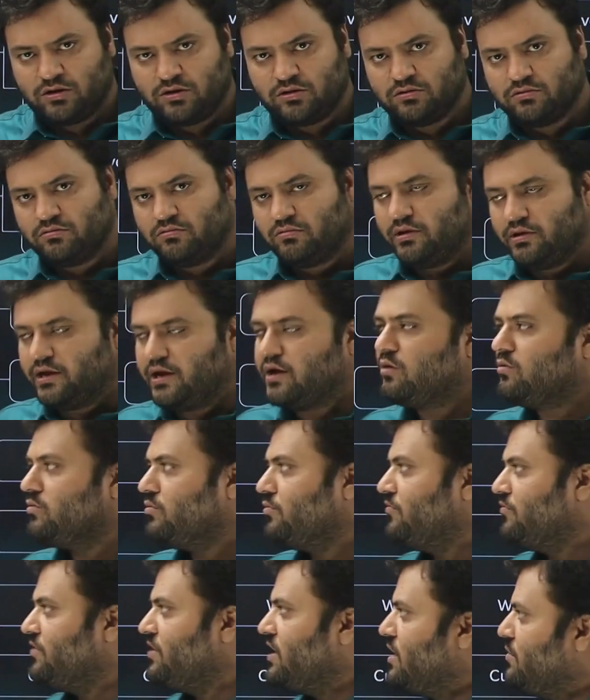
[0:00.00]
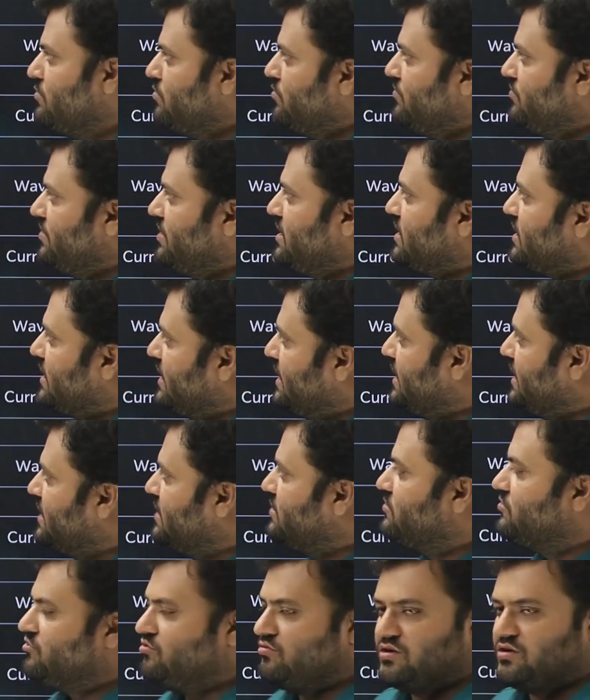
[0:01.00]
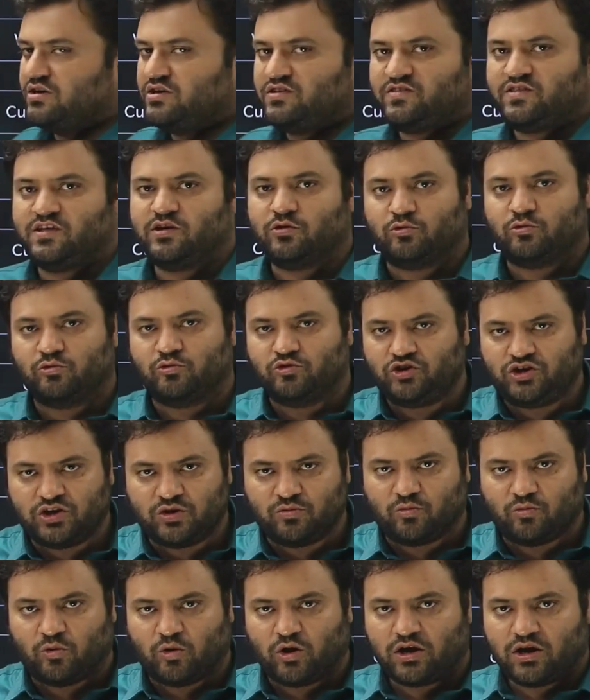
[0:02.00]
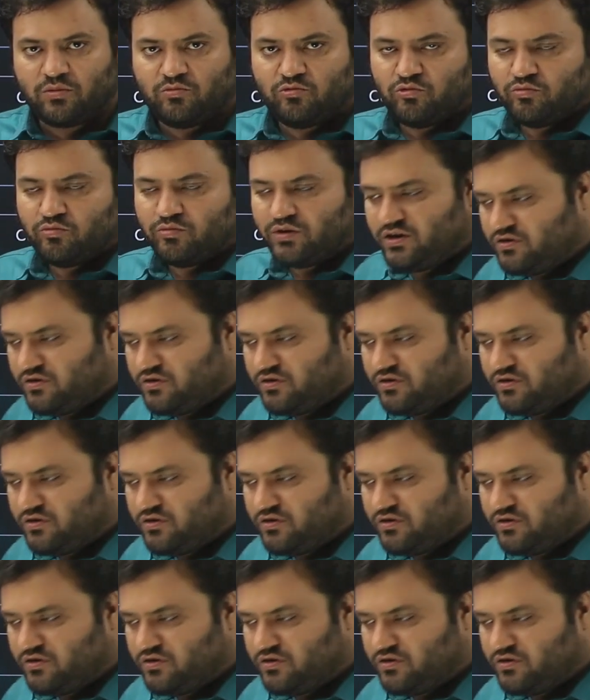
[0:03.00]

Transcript: Now we are moving ahead towards the ocean water movement.